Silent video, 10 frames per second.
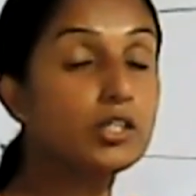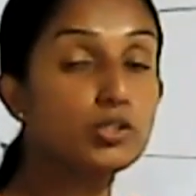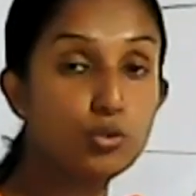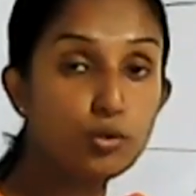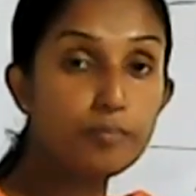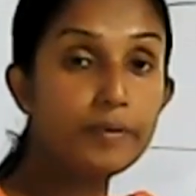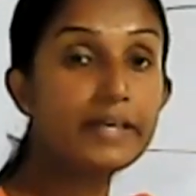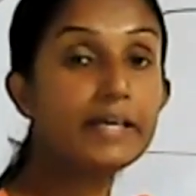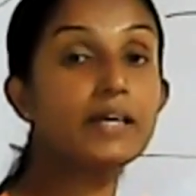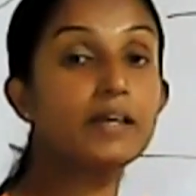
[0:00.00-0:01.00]
should
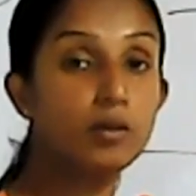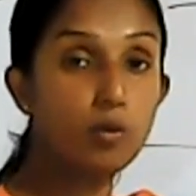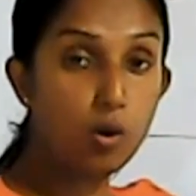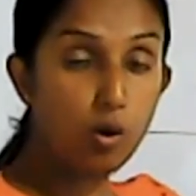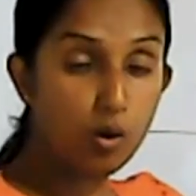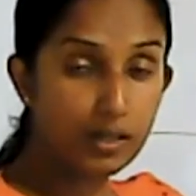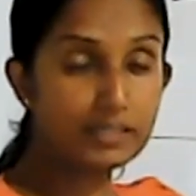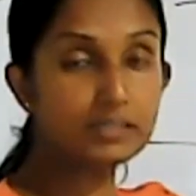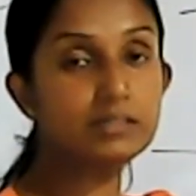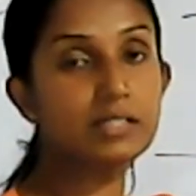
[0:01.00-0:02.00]
be in low
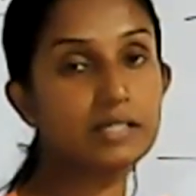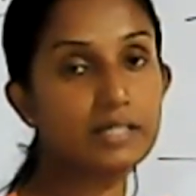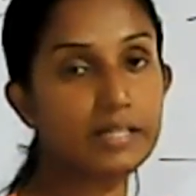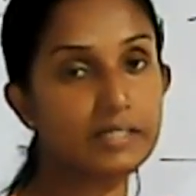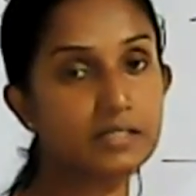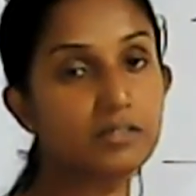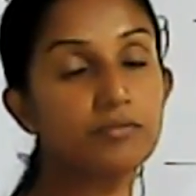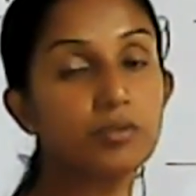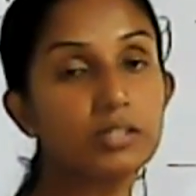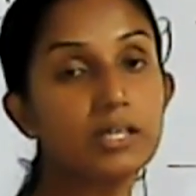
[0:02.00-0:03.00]
concentration
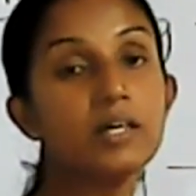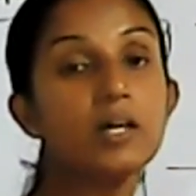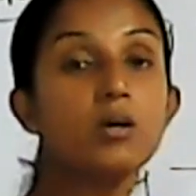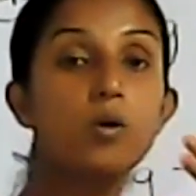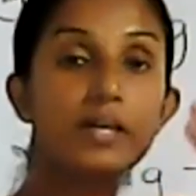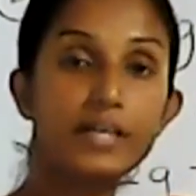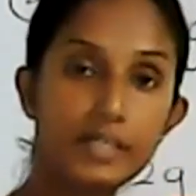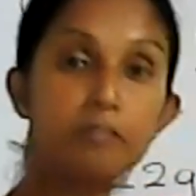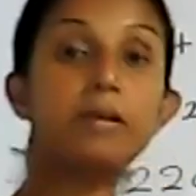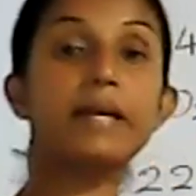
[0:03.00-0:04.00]
for the
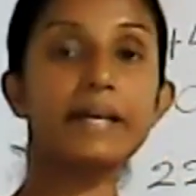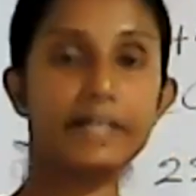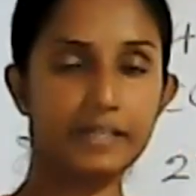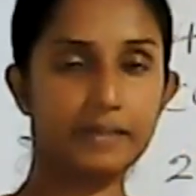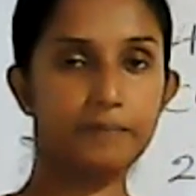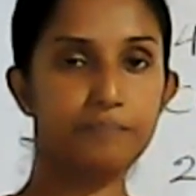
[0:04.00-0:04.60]
quality plating.